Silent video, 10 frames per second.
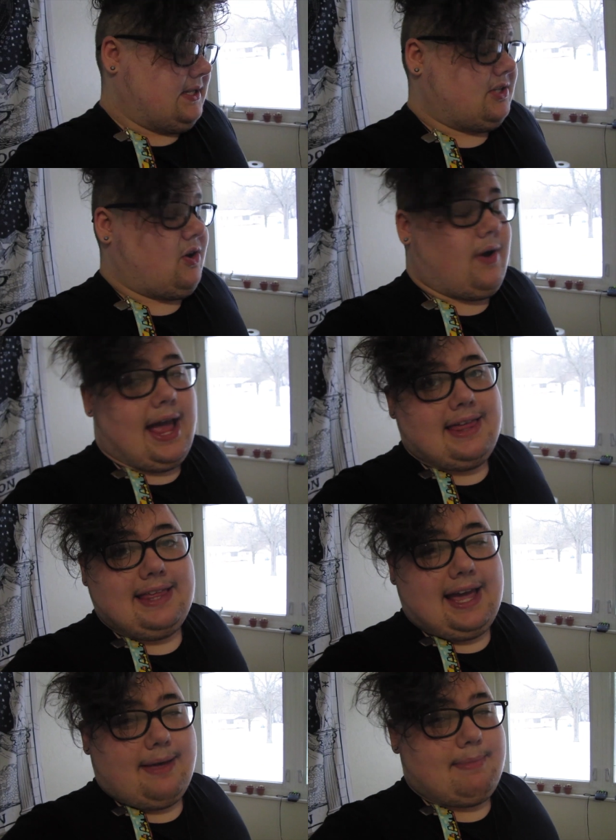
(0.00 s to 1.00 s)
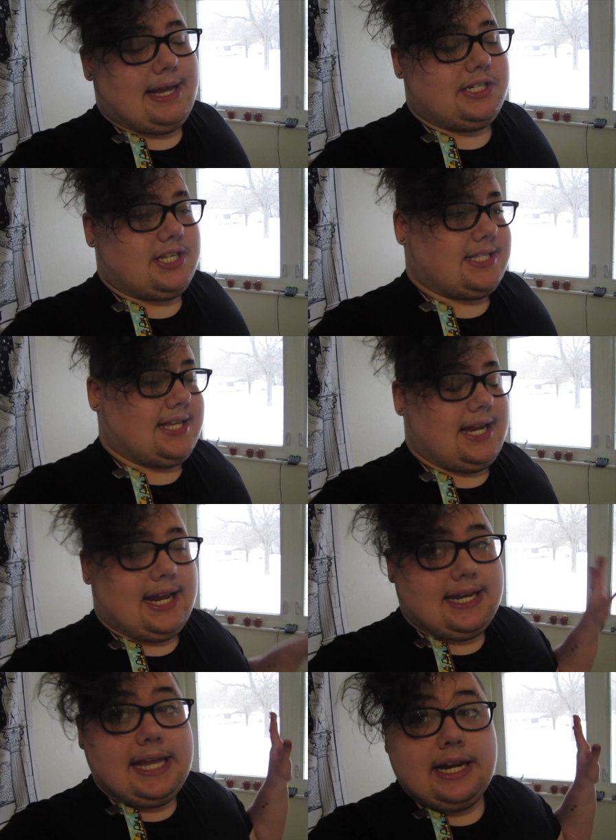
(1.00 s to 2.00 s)
so I think I might just stay
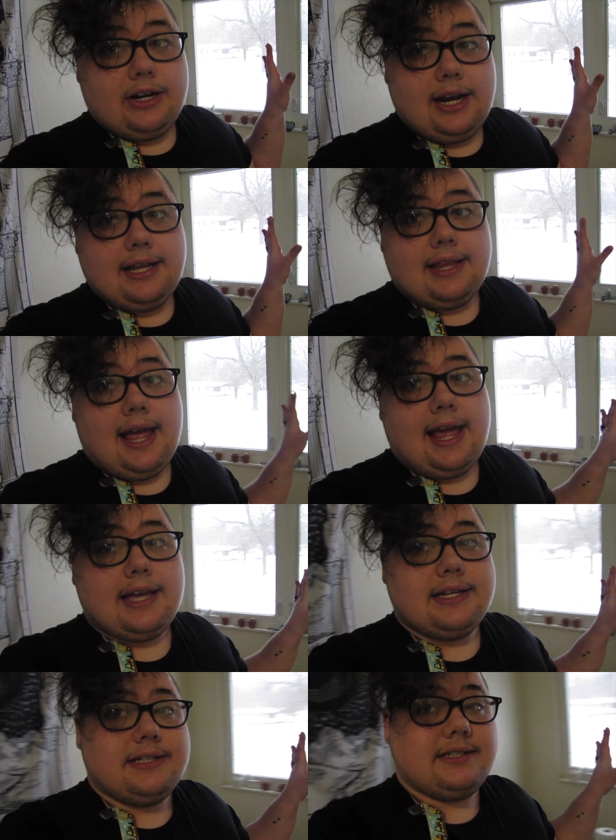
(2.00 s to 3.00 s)
in here and like